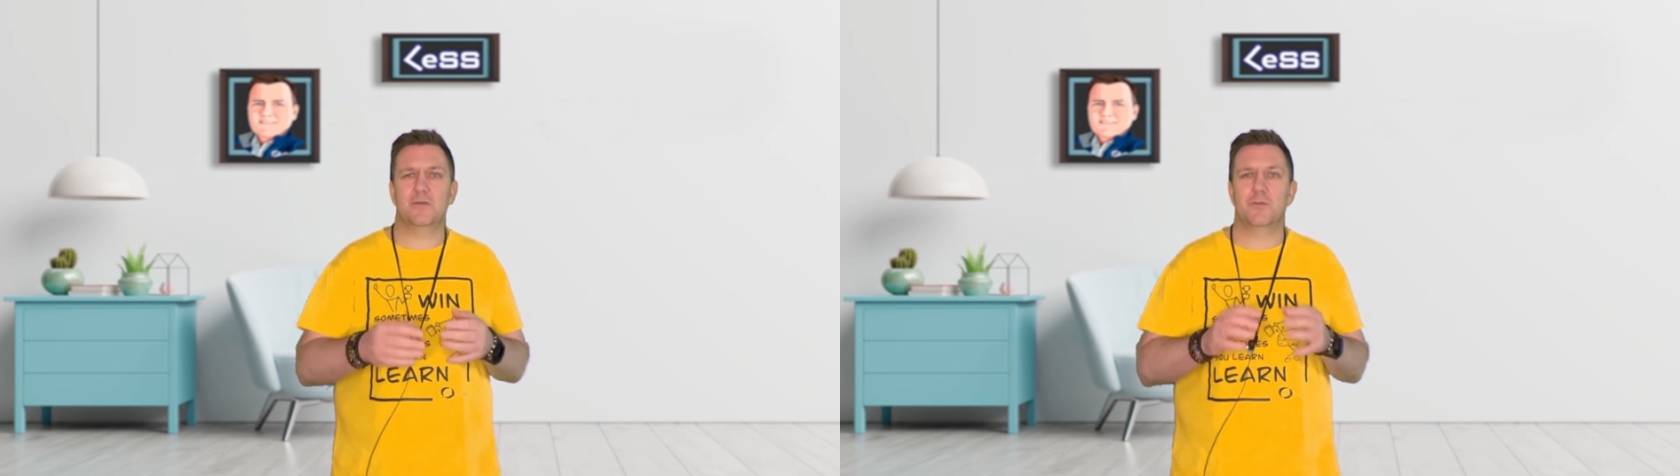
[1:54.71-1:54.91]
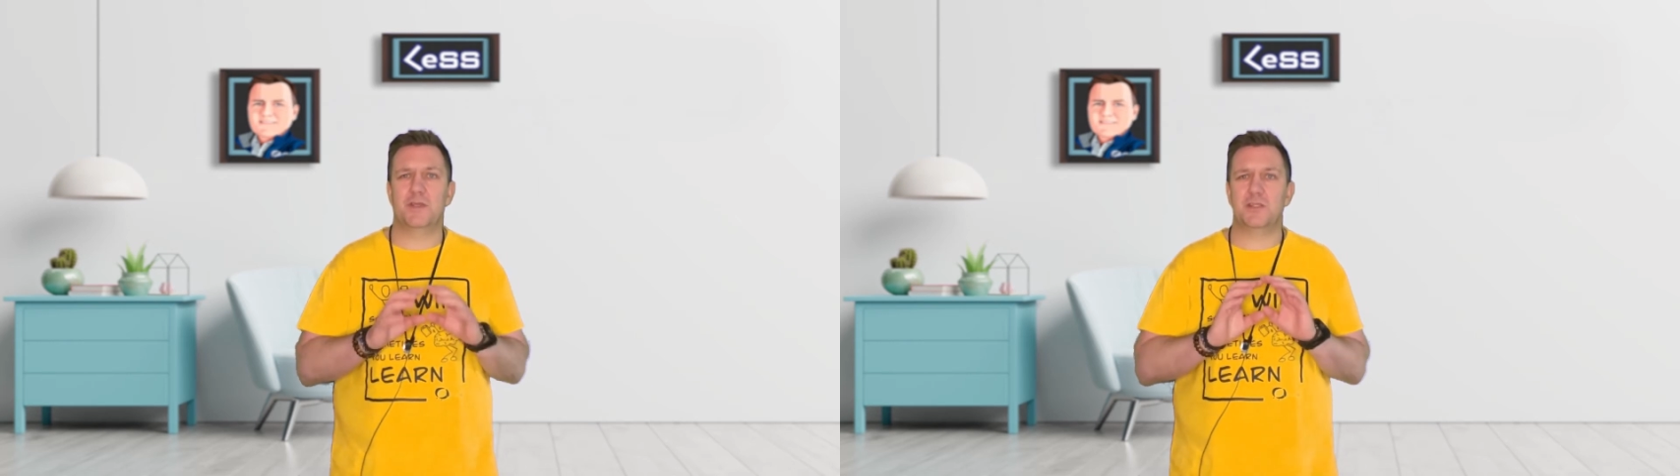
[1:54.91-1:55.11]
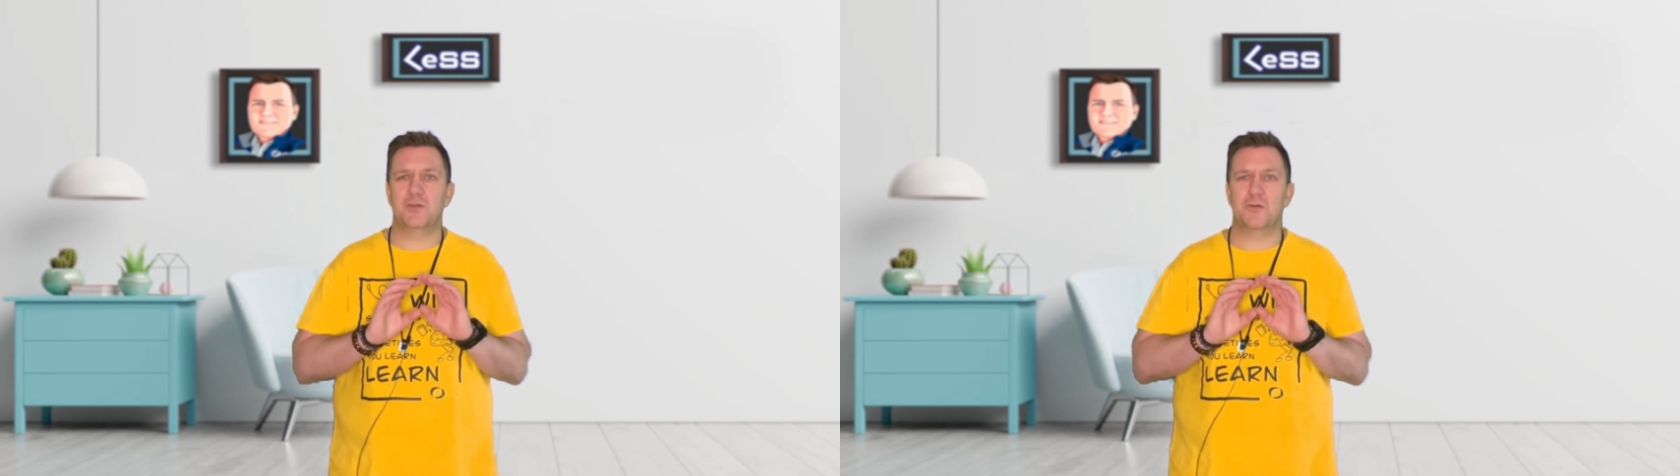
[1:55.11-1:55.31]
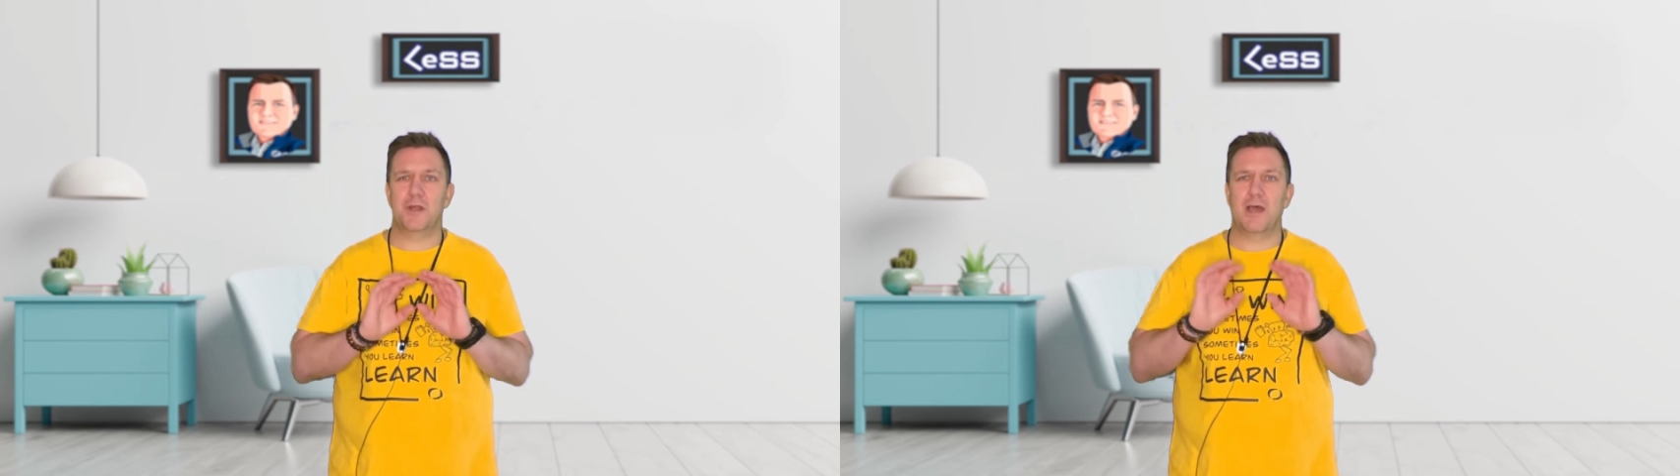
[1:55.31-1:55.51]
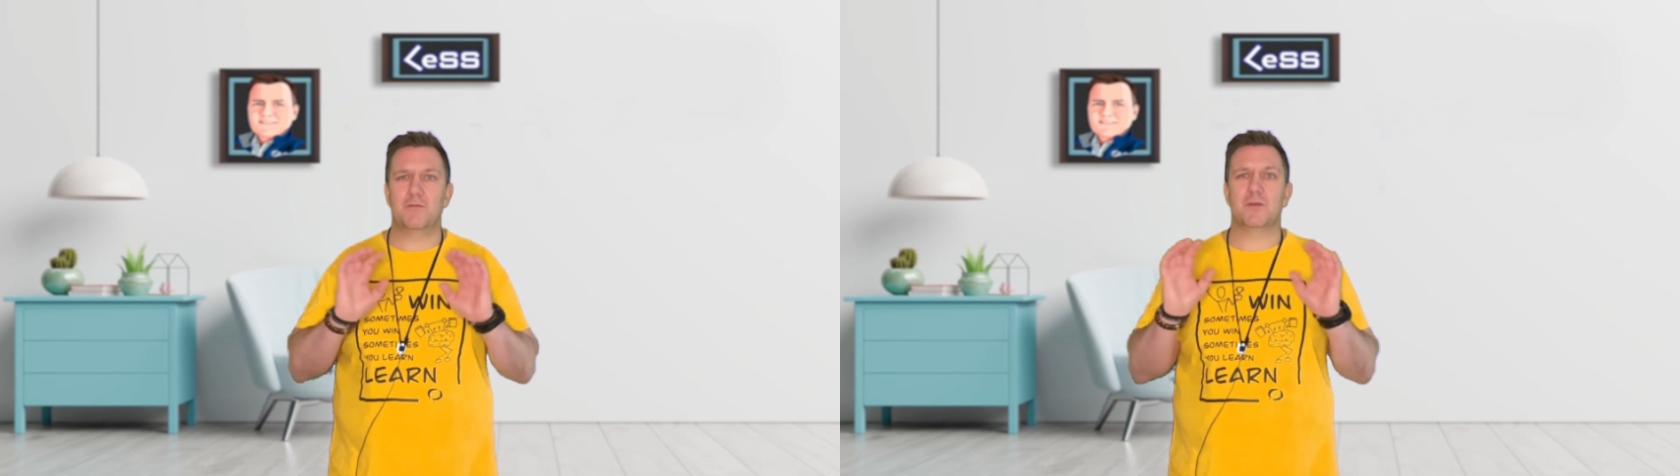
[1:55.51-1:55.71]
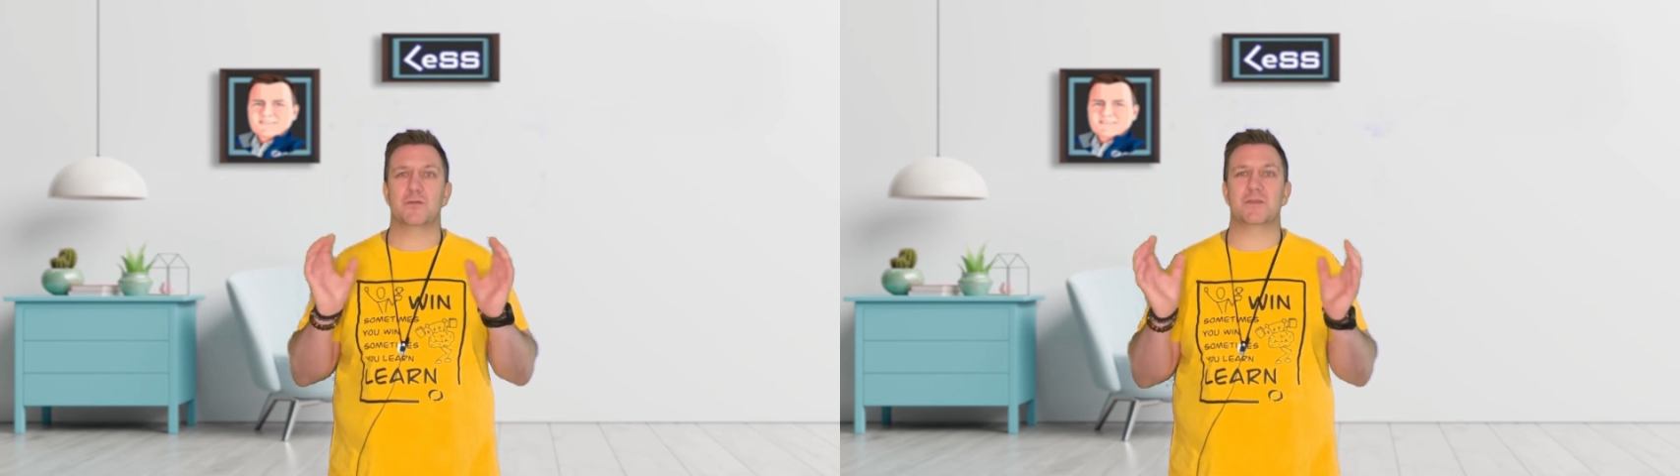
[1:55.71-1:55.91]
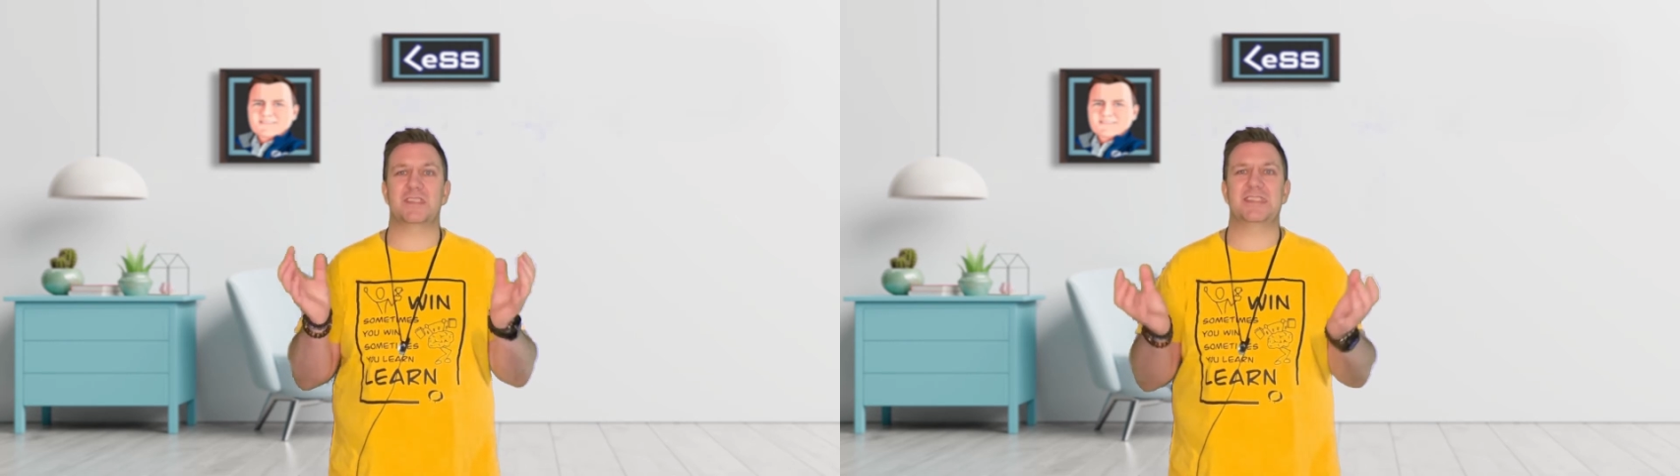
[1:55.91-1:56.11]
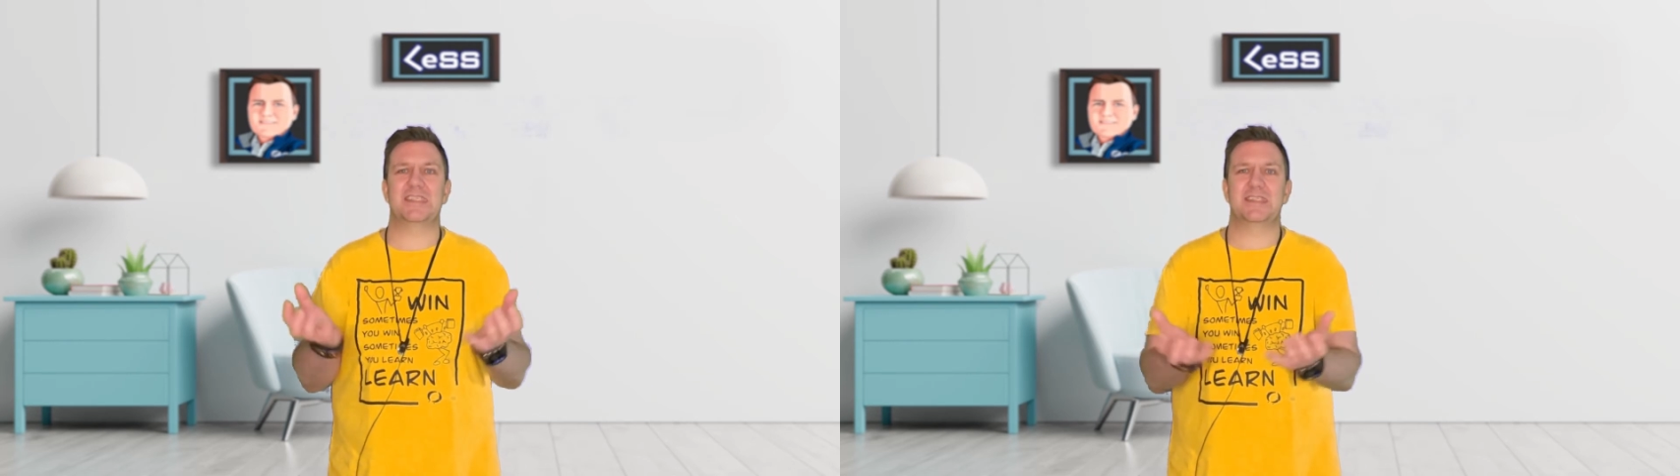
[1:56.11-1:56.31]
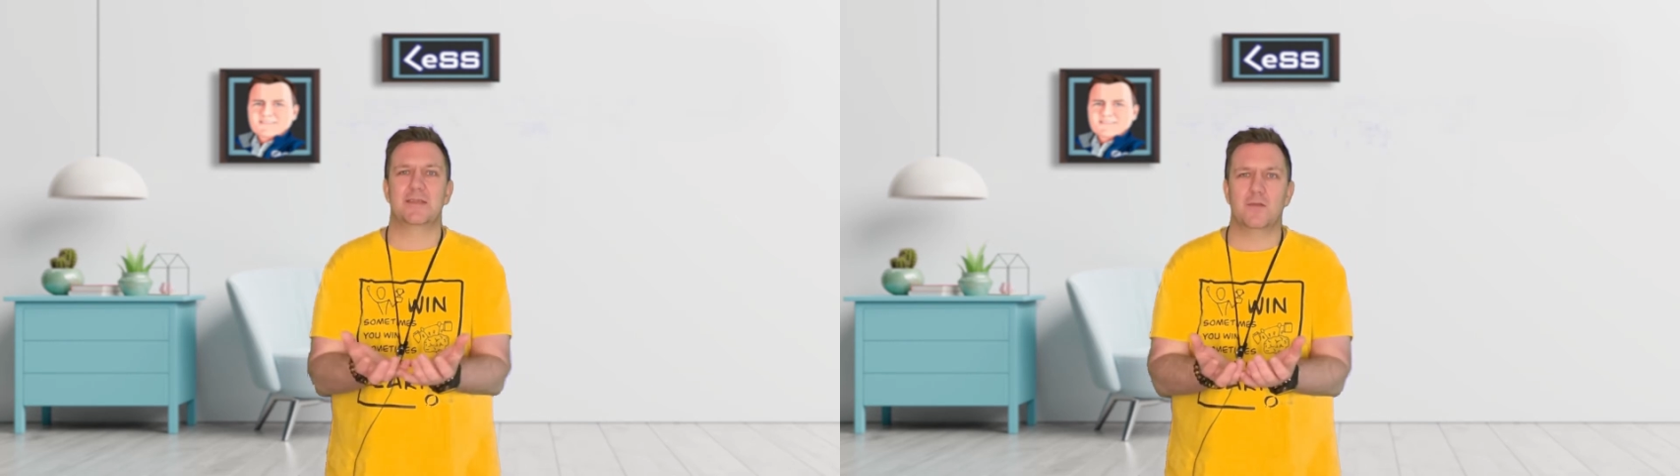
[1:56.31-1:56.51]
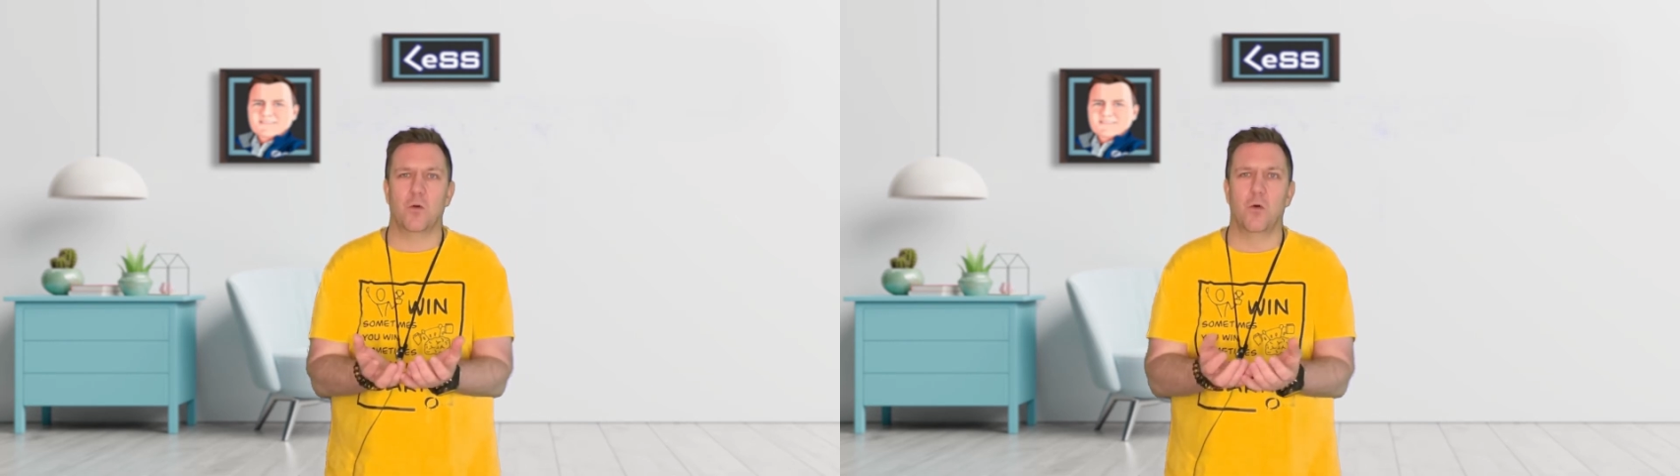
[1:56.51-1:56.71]
to make sure you have a
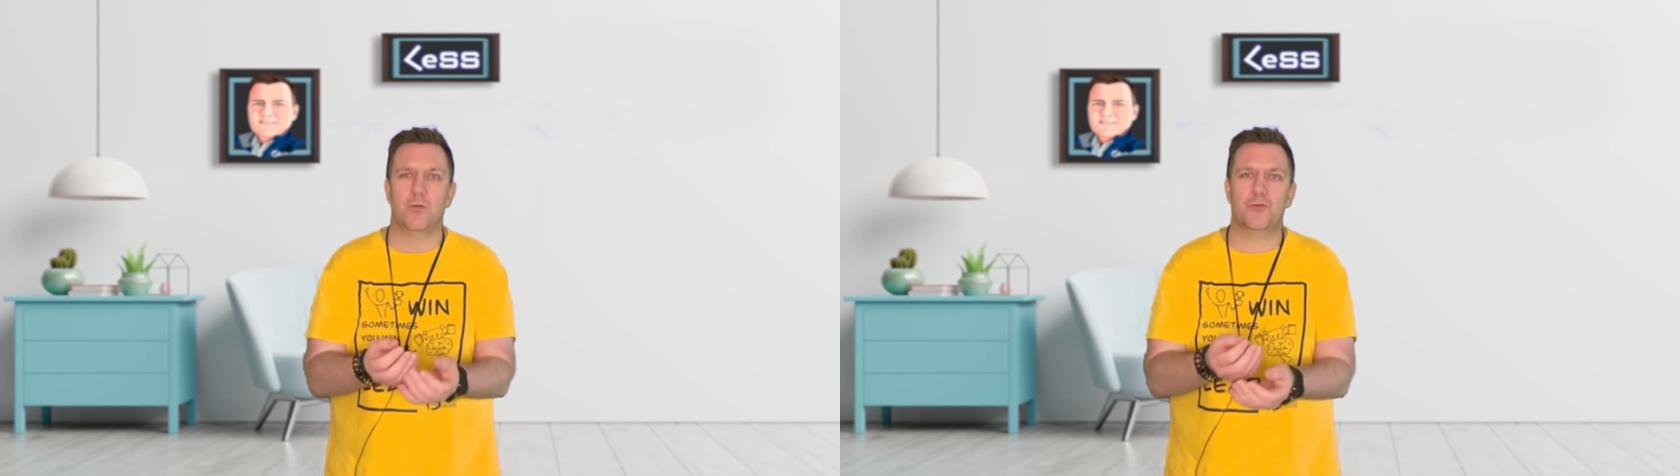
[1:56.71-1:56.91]
consistent whole